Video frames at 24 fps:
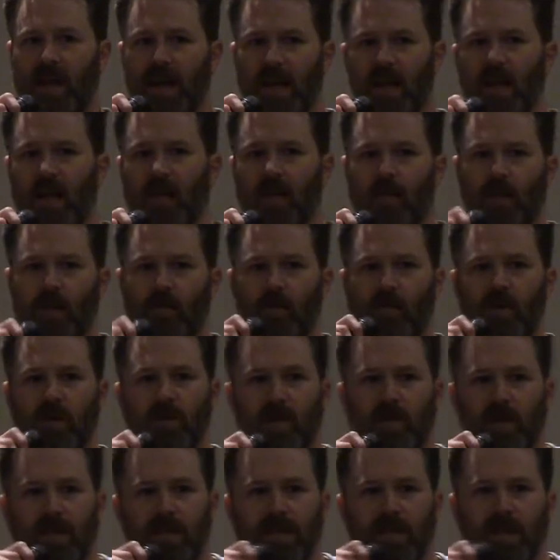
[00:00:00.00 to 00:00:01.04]
I come up
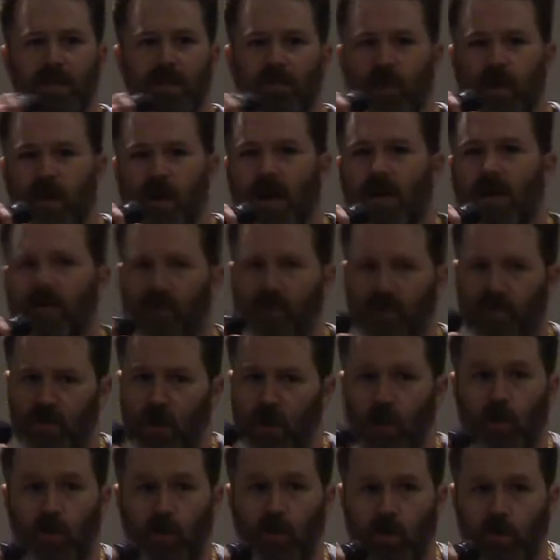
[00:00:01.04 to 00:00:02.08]
with because that's where I have
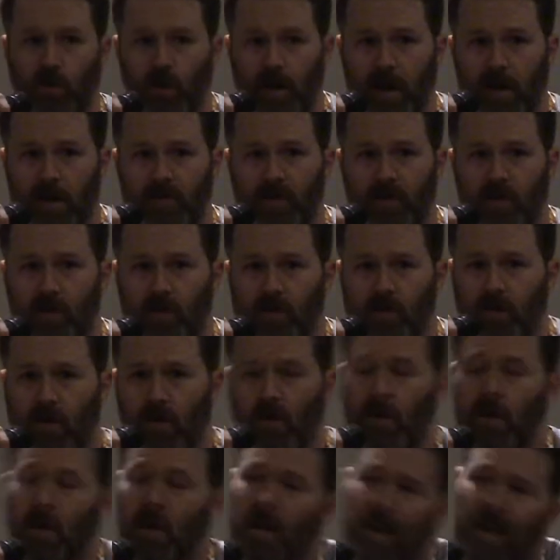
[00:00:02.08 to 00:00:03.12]
total creative
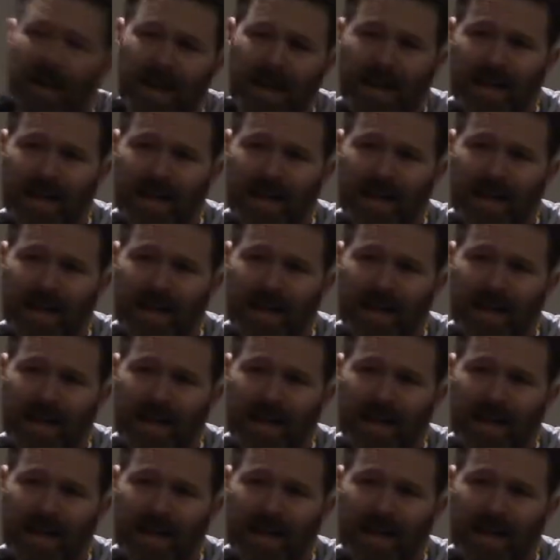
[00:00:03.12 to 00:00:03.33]
control.